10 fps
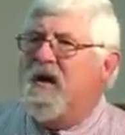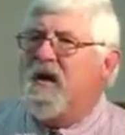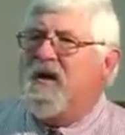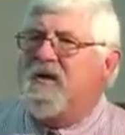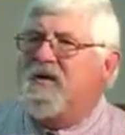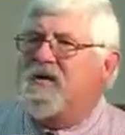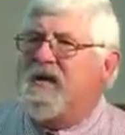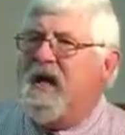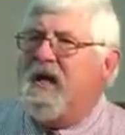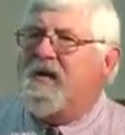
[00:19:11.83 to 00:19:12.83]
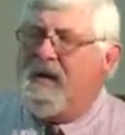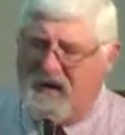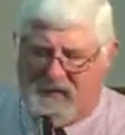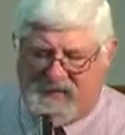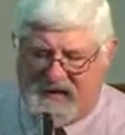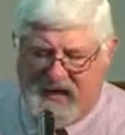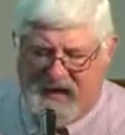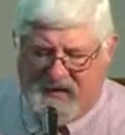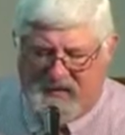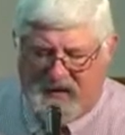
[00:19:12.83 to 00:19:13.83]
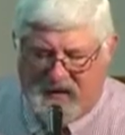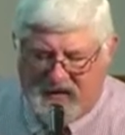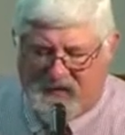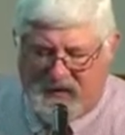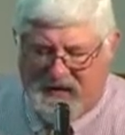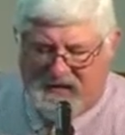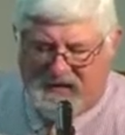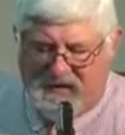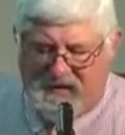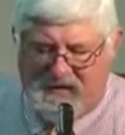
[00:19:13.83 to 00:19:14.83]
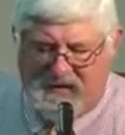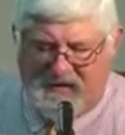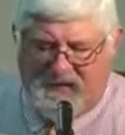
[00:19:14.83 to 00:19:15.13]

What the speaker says: and understand that it comes down to His righteousness?